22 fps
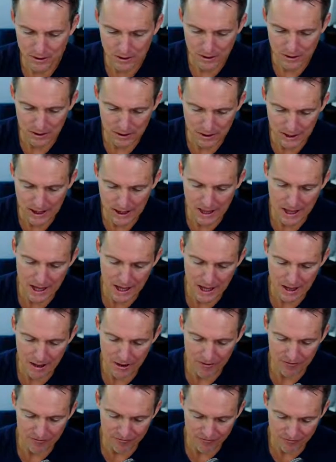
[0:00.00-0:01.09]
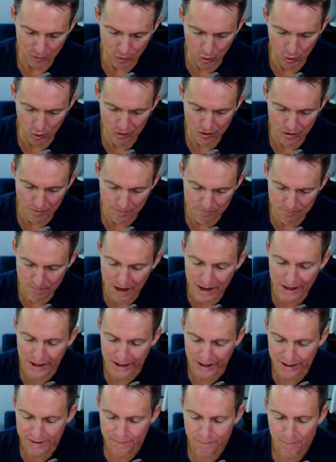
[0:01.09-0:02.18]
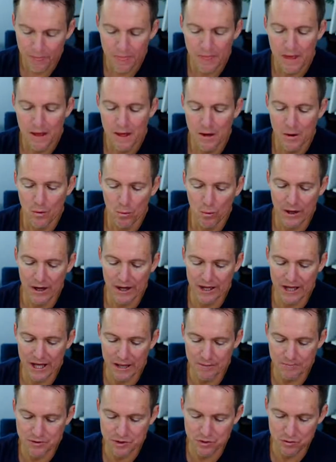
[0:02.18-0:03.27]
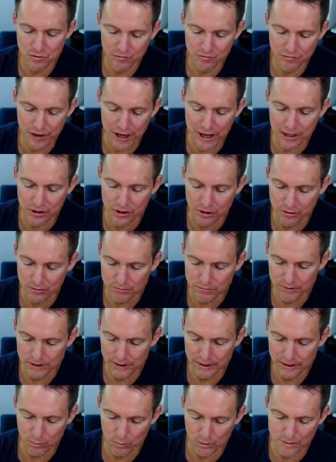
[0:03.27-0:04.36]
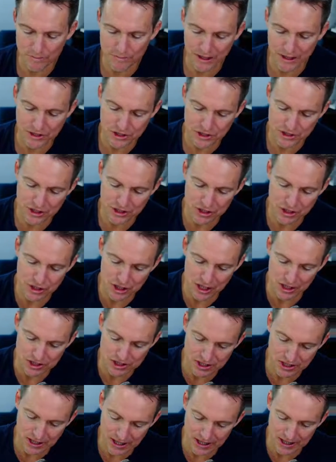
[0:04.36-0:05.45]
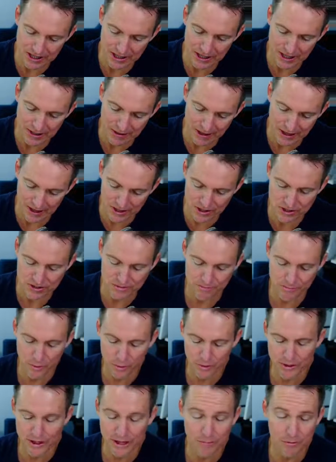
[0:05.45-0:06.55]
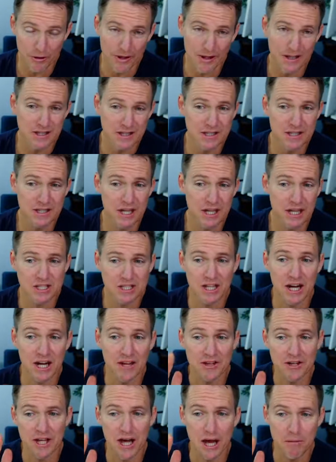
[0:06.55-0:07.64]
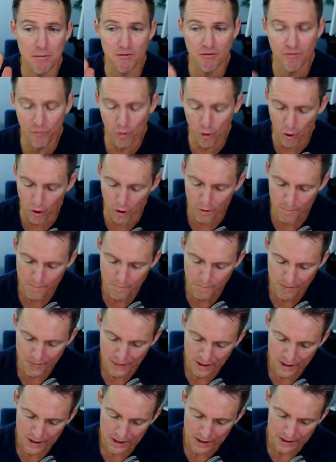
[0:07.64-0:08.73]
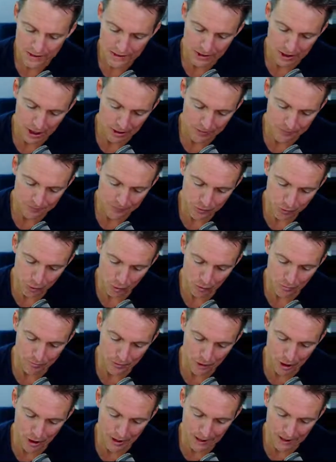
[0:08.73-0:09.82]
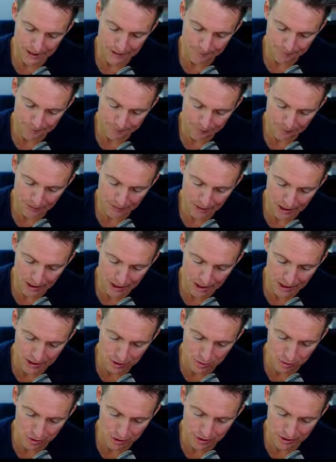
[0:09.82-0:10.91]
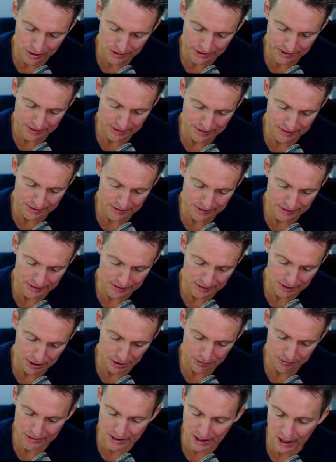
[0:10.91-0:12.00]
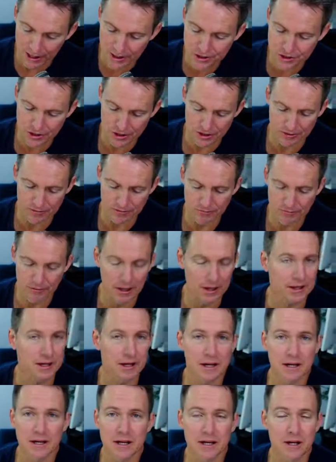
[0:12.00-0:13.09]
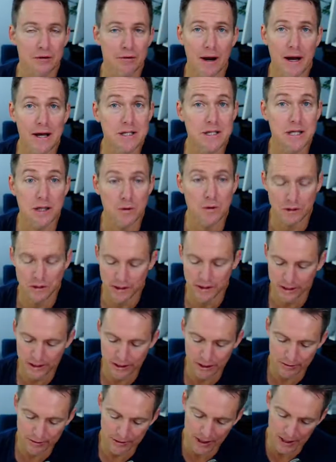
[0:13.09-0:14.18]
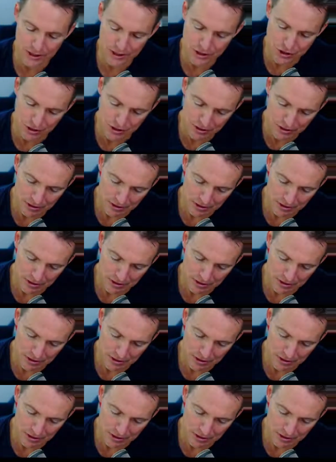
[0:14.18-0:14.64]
for the money when it comes to value, and we mentioned this yesterday, Alison brought it up, I think yesterday or the day before, you're buying a quality location, like a crazy quality location,